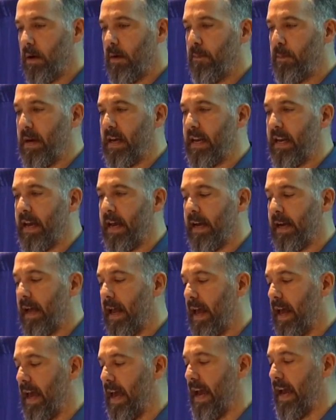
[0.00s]

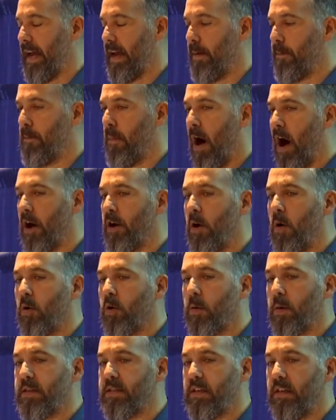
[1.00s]
Meaning a
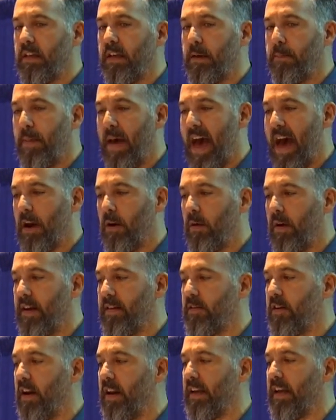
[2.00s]
monocrystalline panel
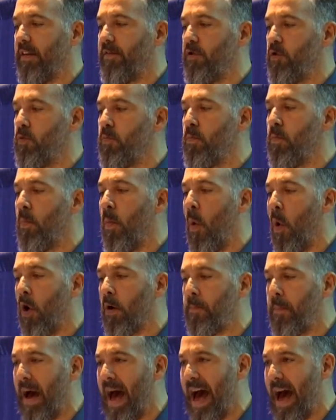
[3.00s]
is going to give you
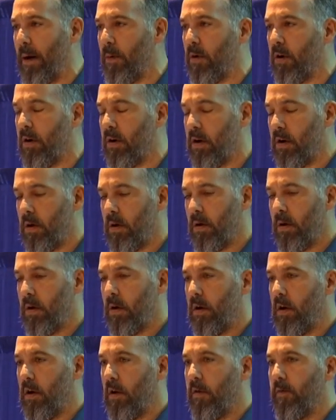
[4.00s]
more power
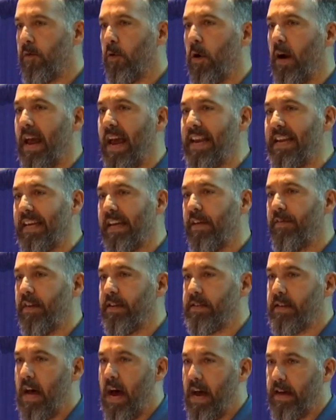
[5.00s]
for any
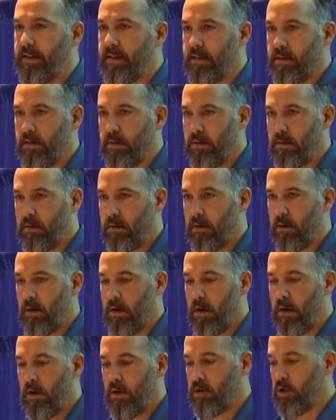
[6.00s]
given size.
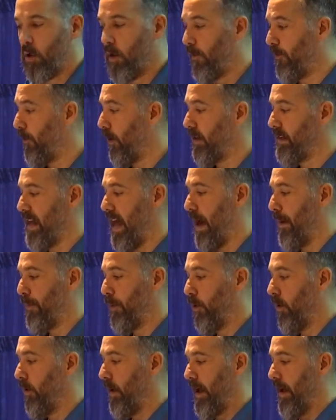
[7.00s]
So for
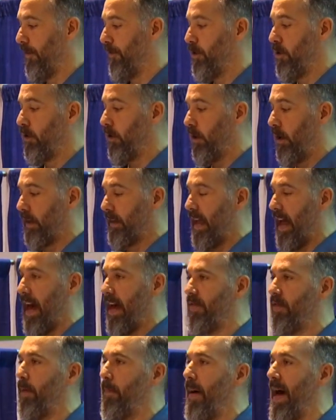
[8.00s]
example, if you looked
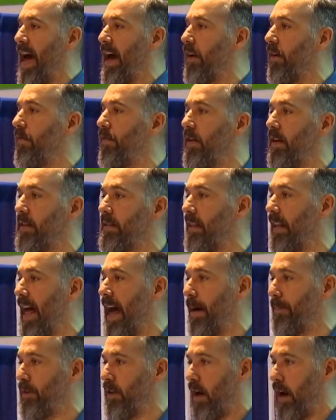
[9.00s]
at the back of this
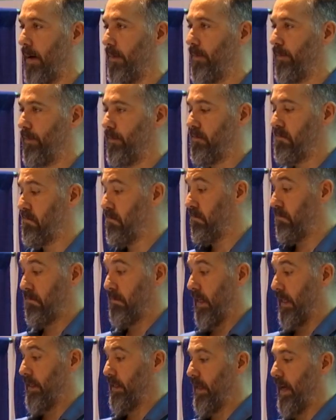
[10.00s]
laptop,
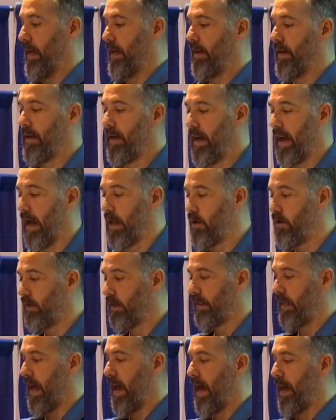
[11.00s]
let's say, and you
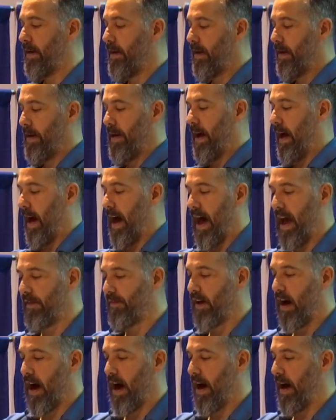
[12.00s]
said,
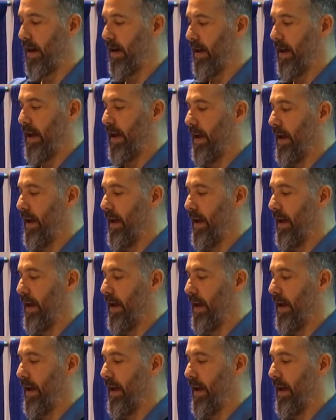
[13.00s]
I've got